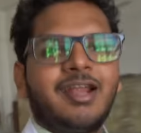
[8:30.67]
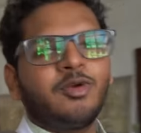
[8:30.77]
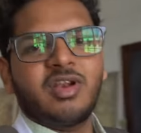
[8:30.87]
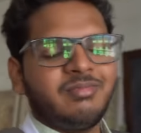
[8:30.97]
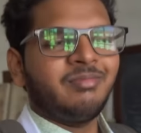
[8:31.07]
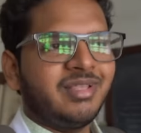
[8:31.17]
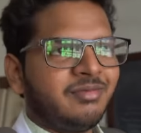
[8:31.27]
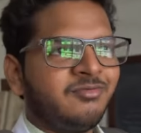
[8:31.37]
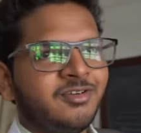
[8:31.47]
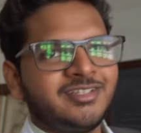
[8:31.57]
I don't remember
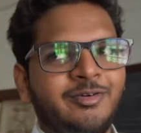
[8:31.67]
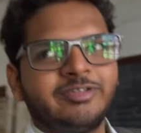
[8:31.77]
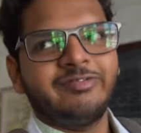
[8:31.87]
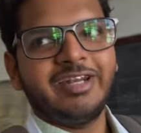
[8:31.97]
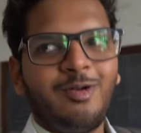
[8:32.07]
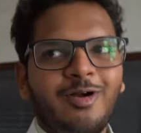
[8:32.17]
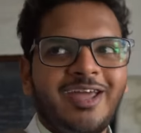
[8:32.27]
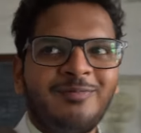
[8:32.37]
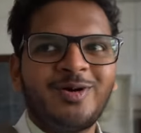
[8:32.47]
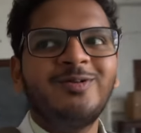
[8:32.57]
them, first year was a very long
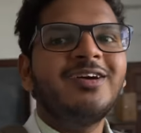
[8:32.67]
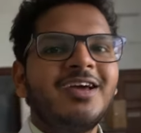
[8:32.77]
time ago,